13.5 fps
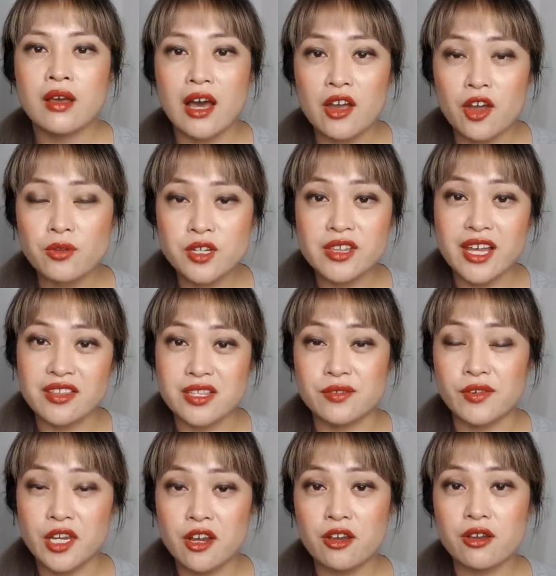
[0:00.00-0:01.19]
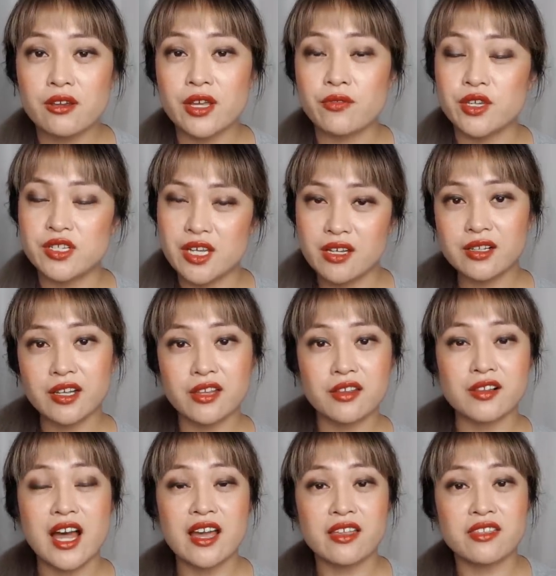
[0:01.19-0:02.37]
I hope you liked this video. If you did, click the
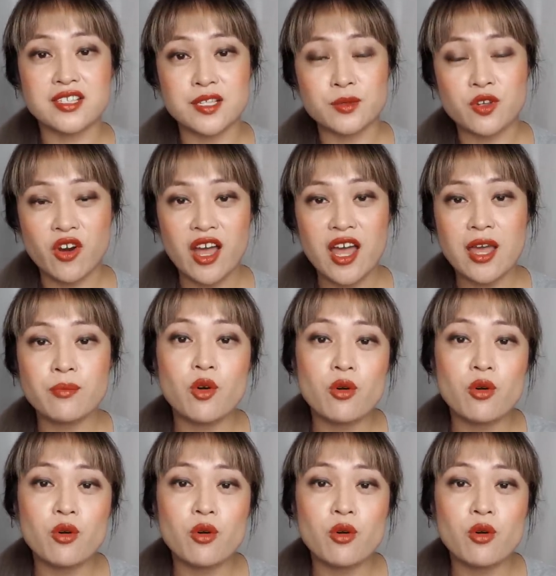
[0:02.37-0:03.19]
like, the subscribe.